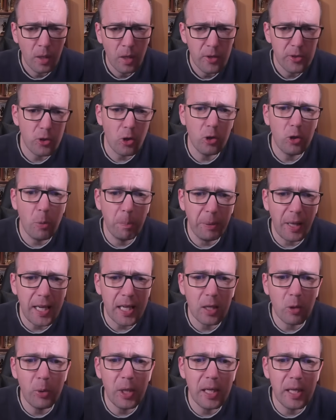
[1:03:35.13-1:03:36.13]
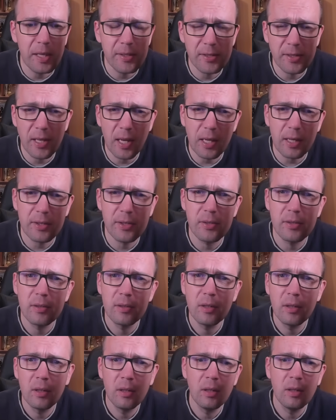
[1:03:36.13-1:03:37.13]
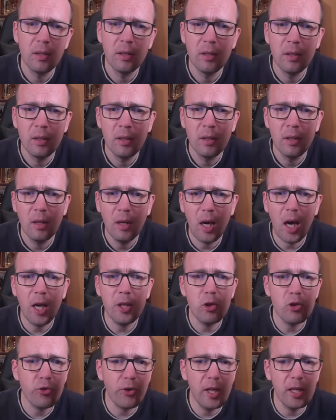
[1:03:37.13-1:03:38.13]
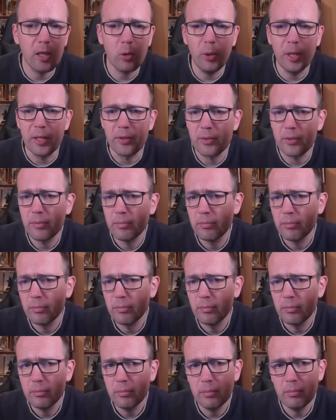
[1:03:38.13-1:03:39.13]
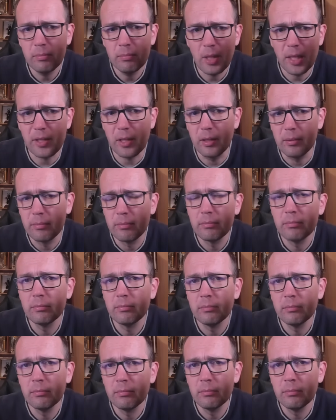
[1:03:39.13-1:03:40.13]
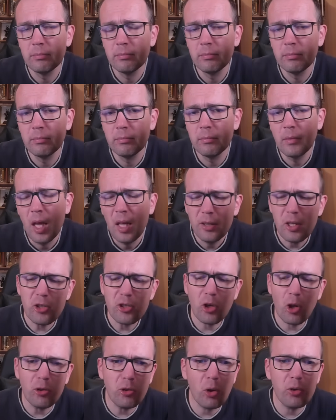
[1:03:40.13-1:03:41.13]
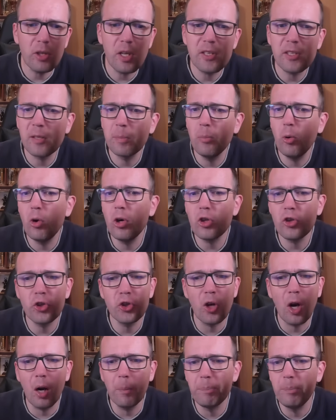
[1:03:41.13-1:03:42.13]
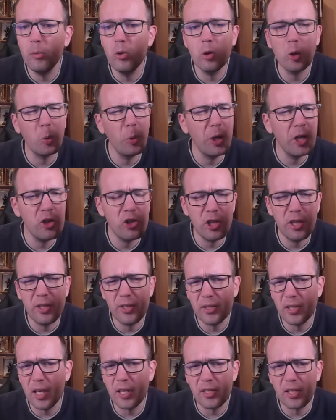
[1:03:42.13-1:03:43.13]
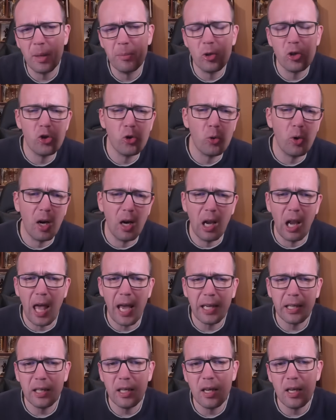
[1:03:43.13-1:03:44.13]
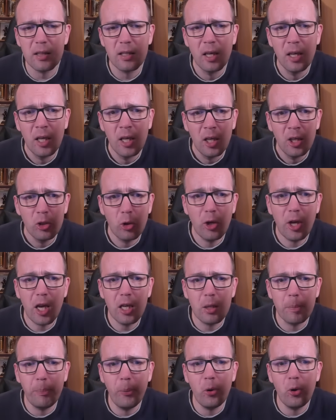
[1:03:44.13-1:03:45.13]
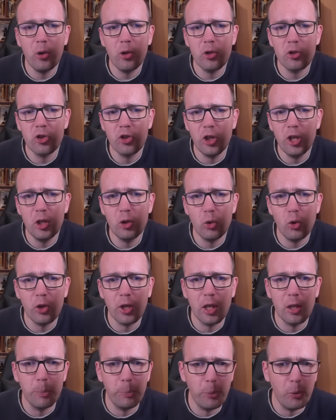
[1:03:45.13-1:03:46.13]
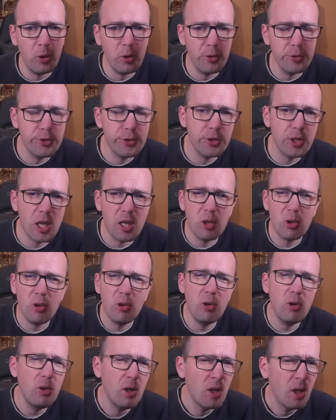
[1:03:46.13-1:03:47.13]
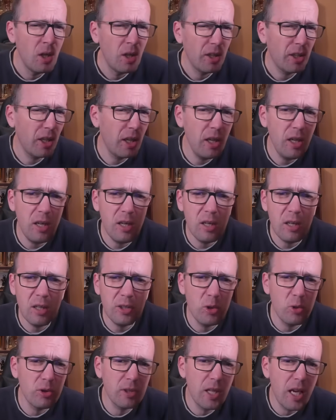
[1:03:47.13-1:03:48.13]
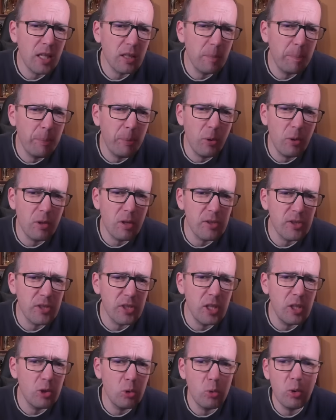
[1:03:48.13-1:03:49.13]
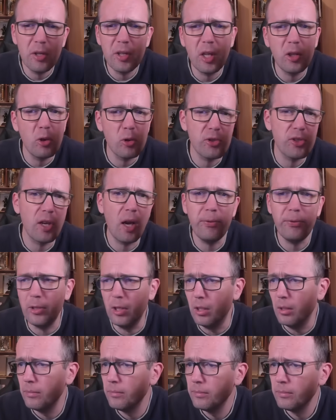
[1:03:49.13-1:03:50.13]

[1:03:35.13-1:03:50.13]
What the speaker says: So you play queen e6 and you trade the queens. That's it. There's also this more sharp move, queen g6. I'm not sure I like it. You hit the pawn on g2, hit the pawn on c2. Here you take the pawn on c2 and then you suffer.